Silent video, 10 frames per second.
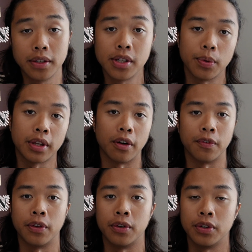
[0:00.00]
So without
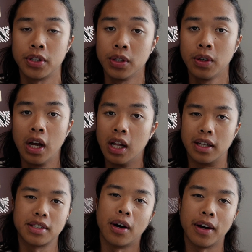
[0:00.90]
further ado,
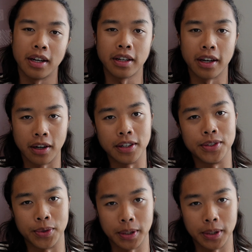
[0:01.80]
let's go ahead and get on into